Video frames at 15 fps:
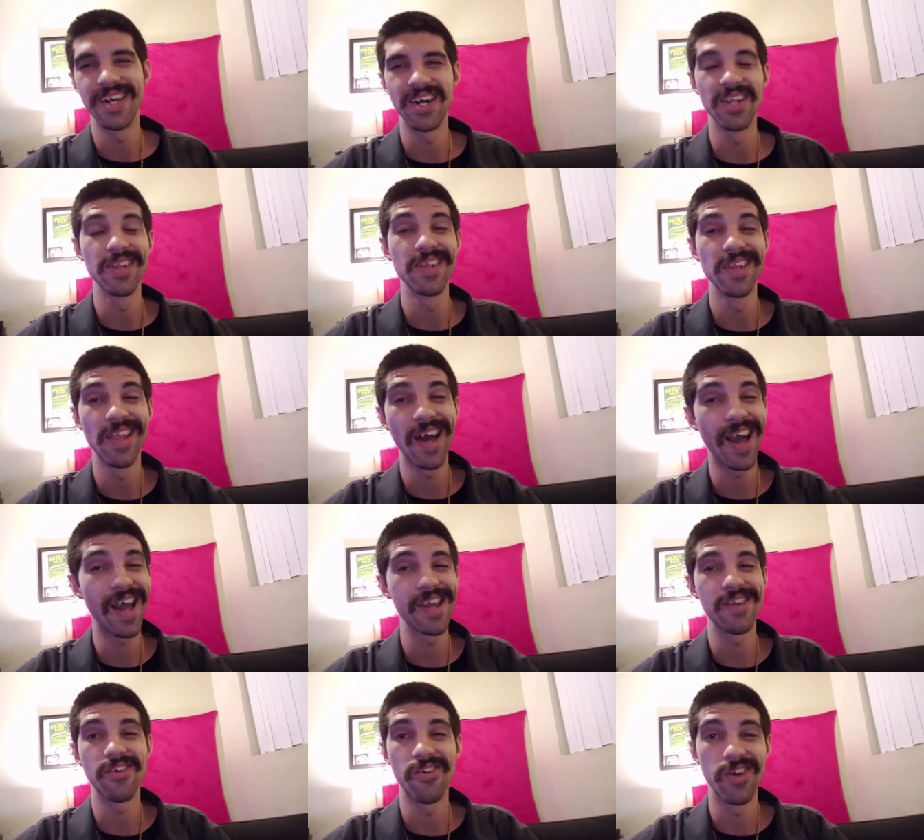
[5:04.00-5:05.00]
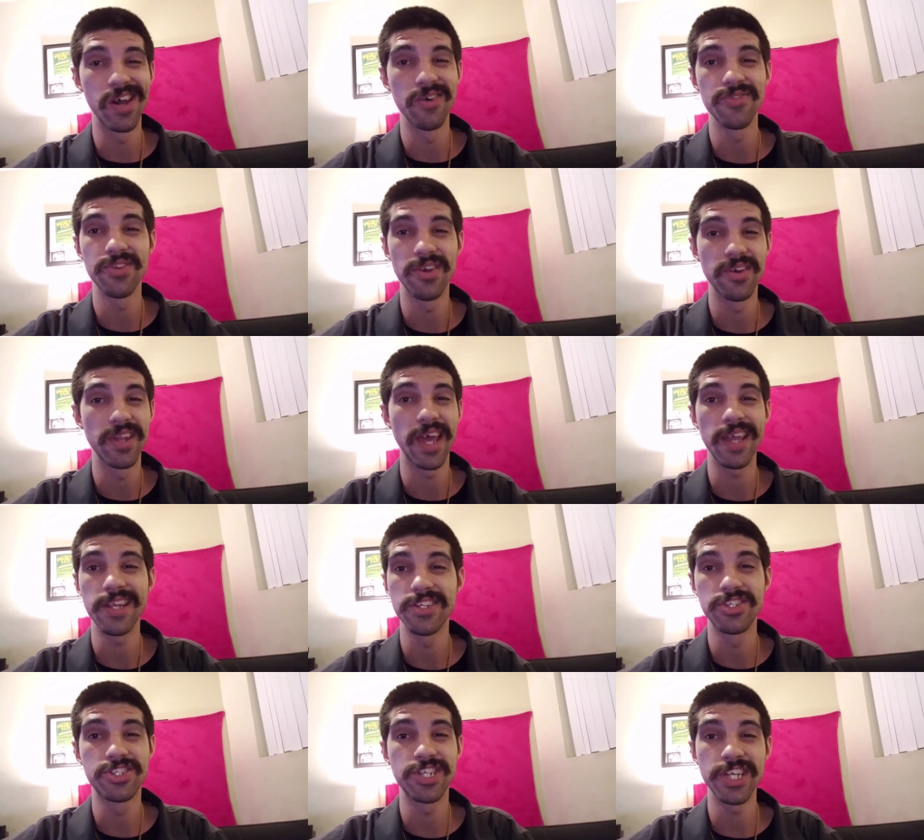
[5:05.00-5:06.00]
A lot are out there. Like,
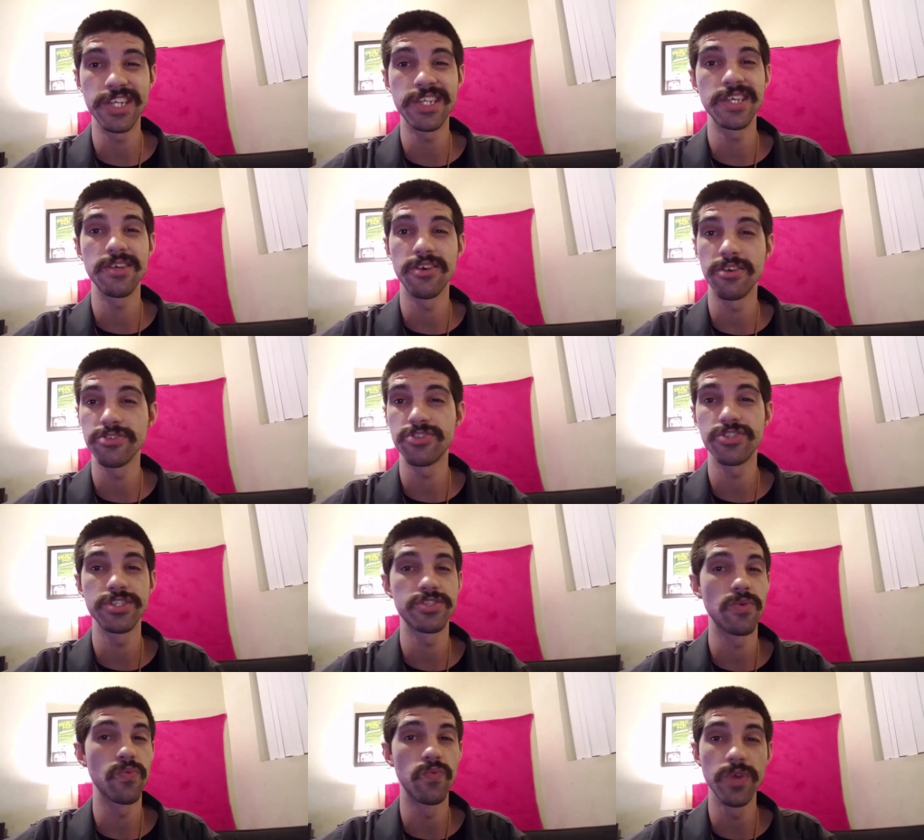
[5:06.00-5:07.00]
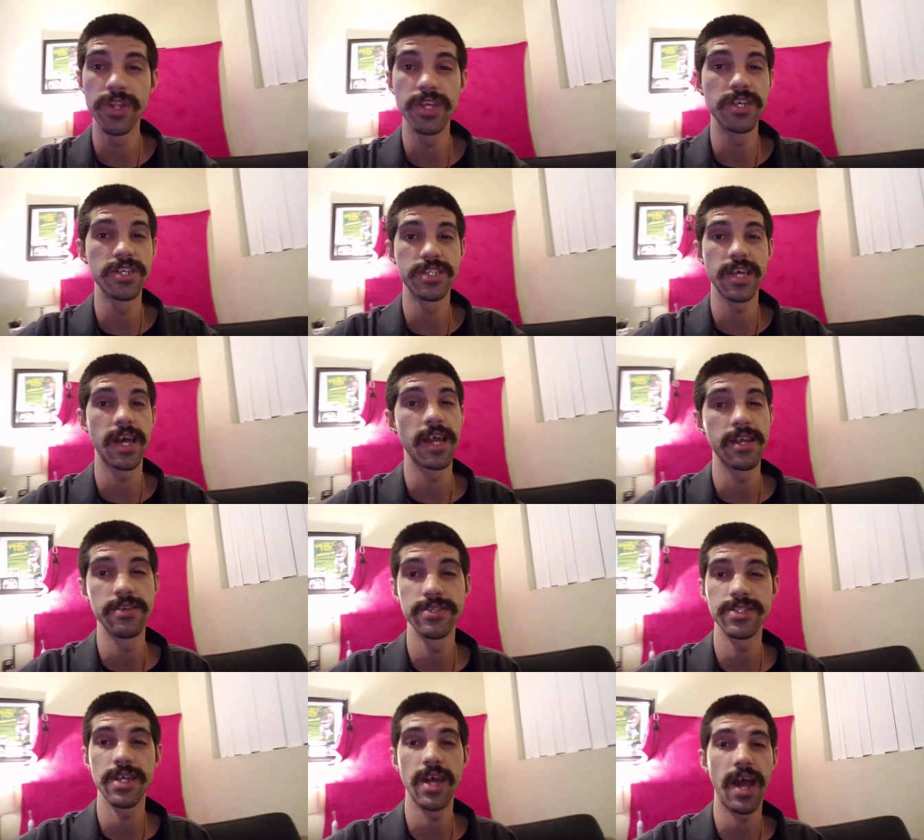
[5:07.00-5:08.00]
GT Ultras are really good
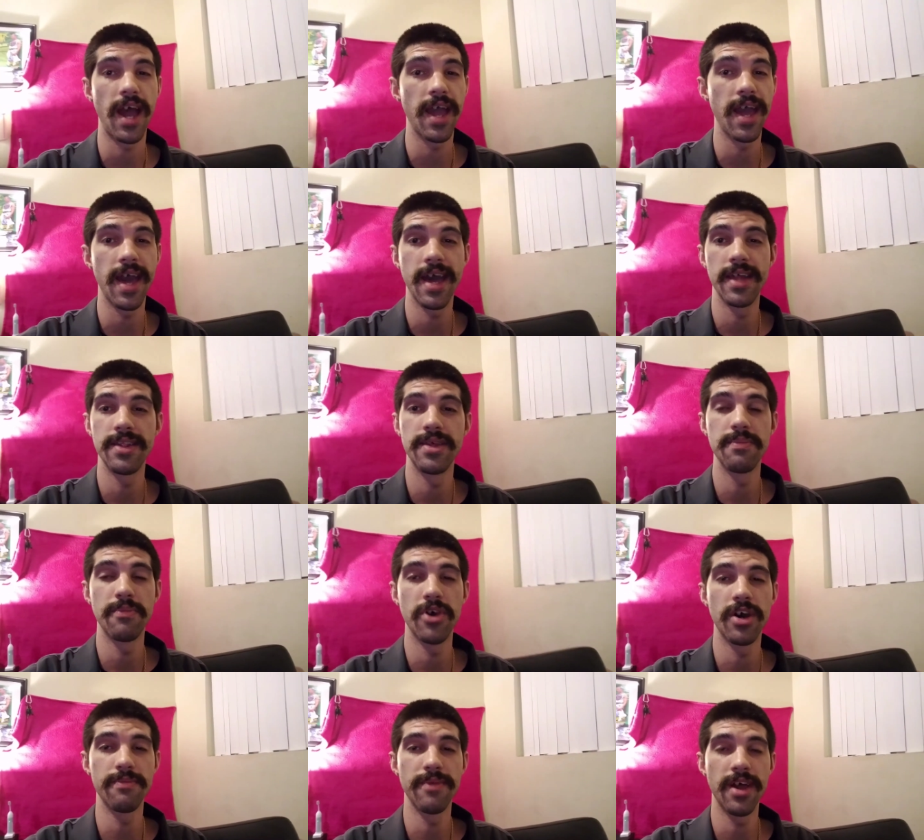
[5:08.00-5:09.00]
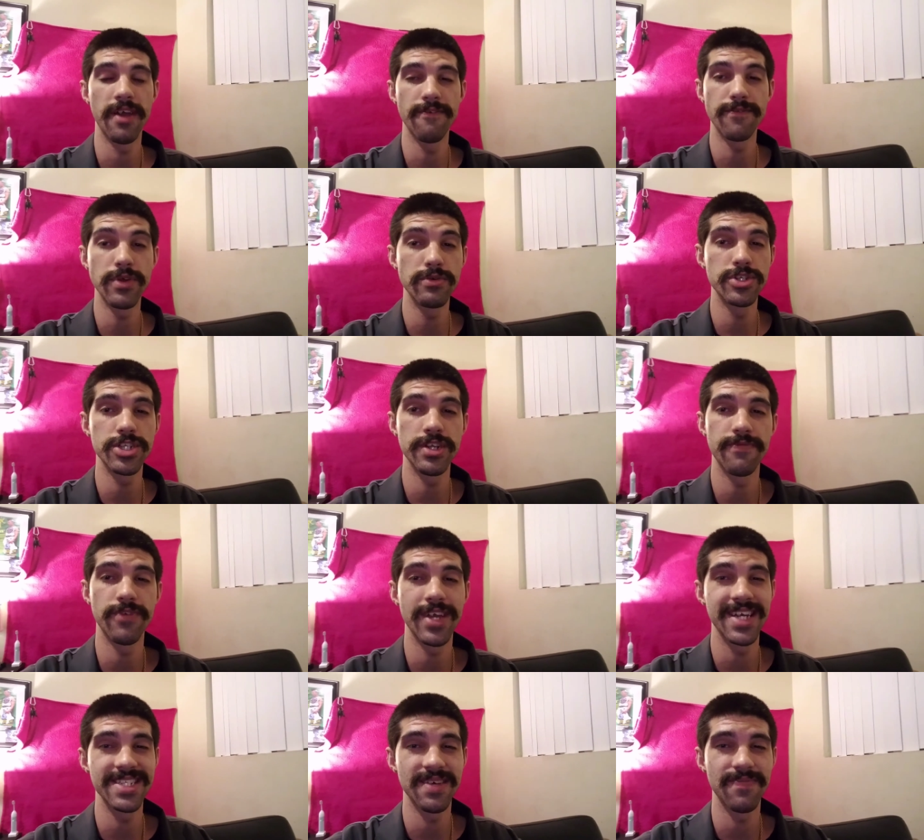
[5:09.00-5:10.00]
tires. I had them on my Fusion, if
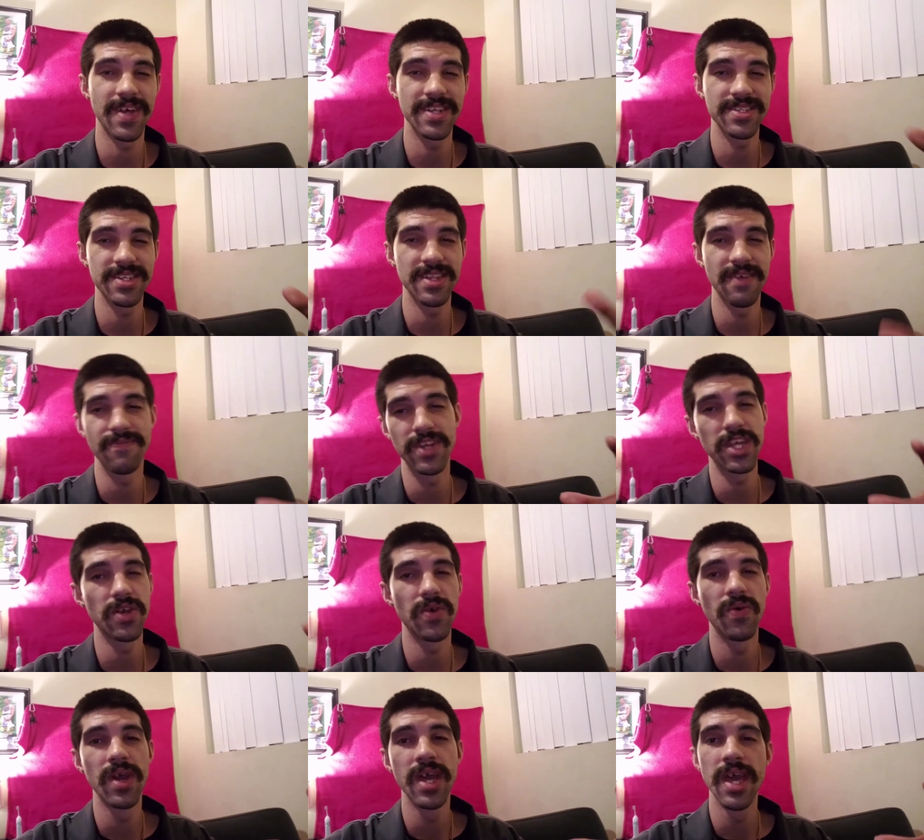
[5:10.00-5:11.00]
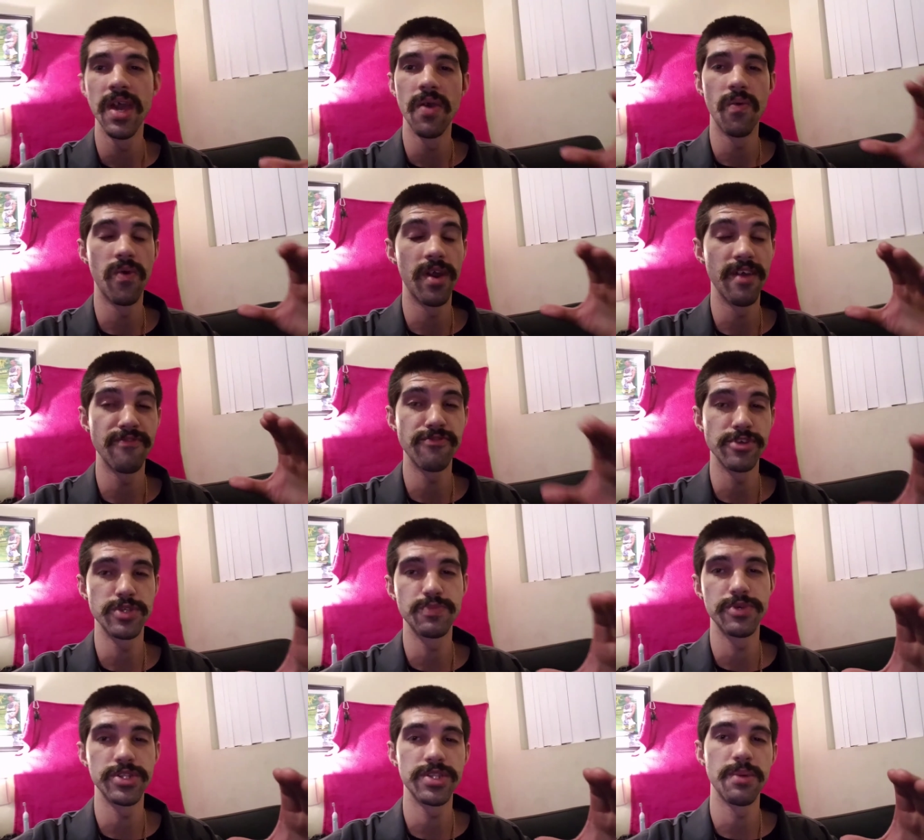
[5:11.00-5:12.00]
you guys have not seen that video where I
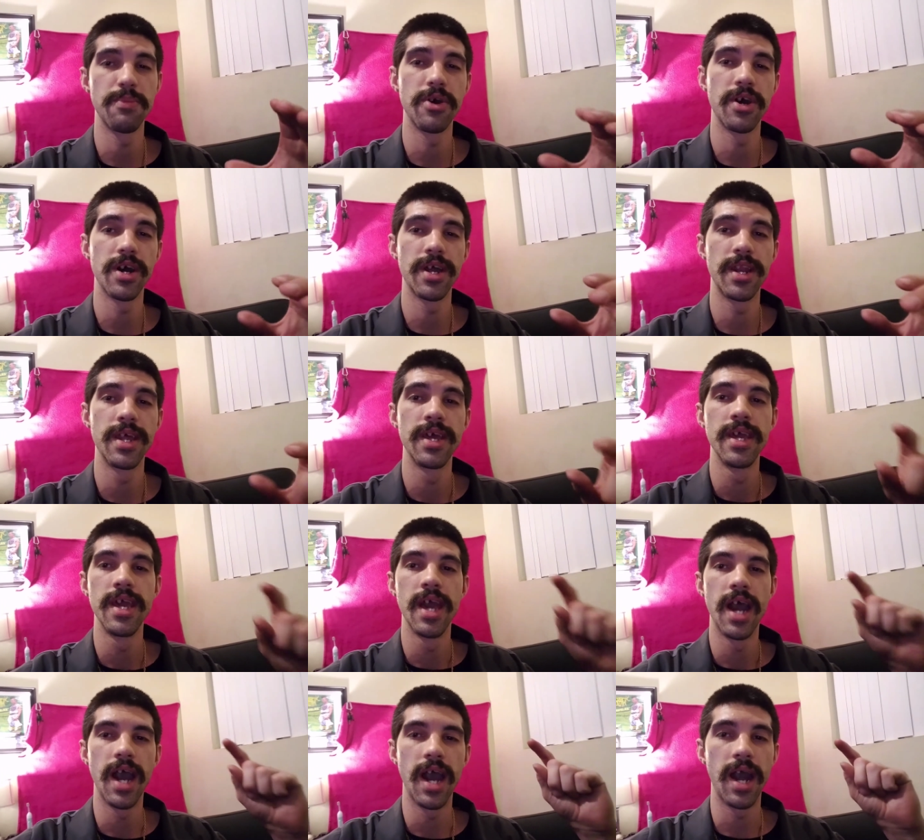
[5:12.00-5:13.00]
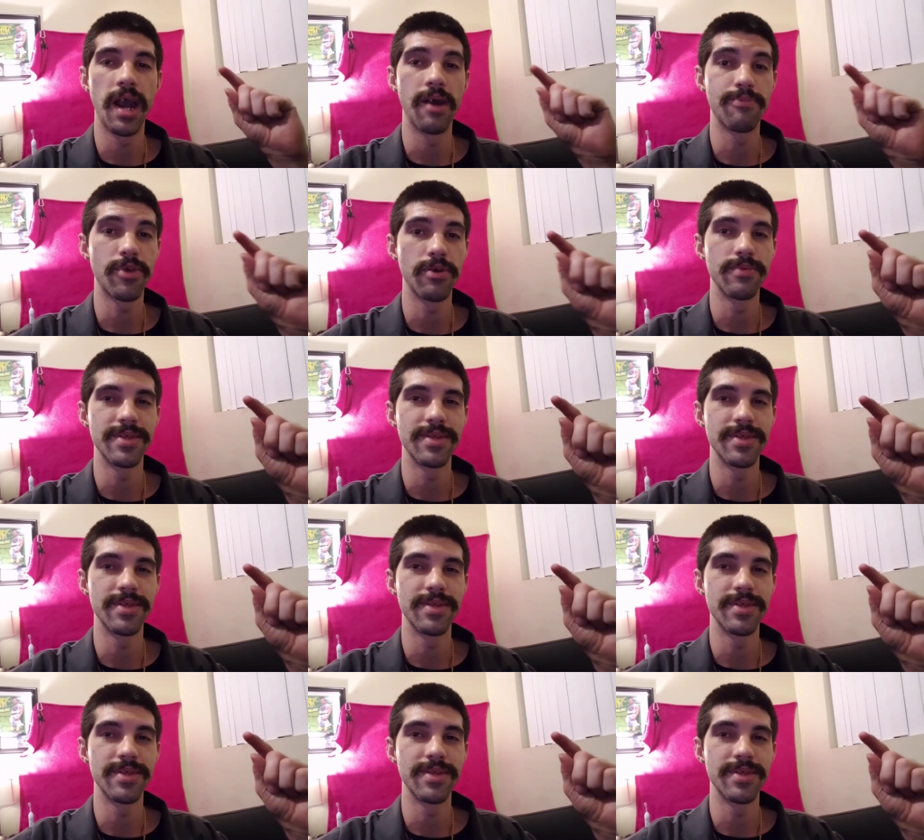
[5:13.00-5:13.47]
first put them on. I